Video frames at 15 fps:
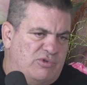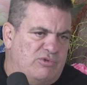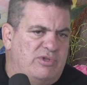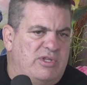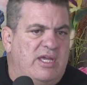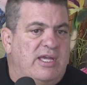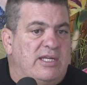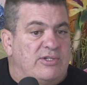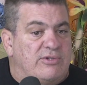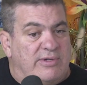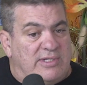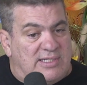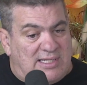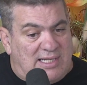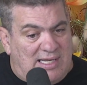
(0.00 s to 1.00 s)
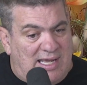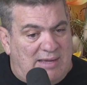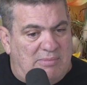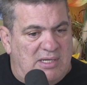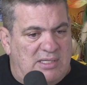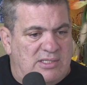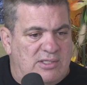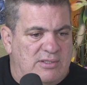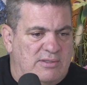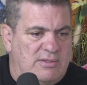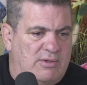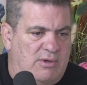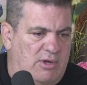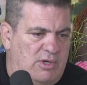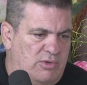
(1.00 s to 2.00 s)
Today I train celebrities,
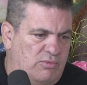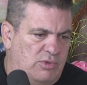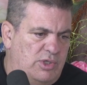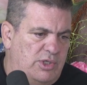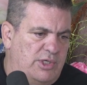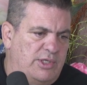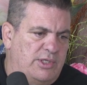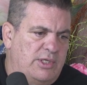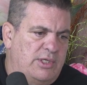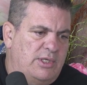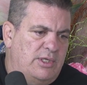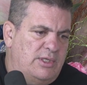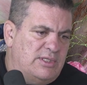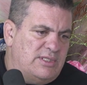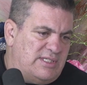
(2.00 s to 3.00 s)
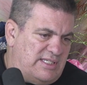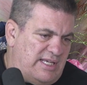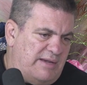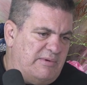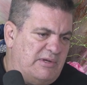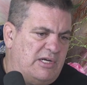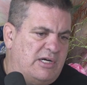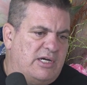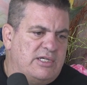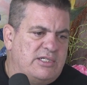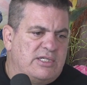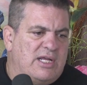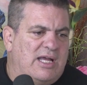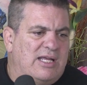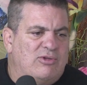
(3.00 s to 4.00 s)
Hollywood, seminars.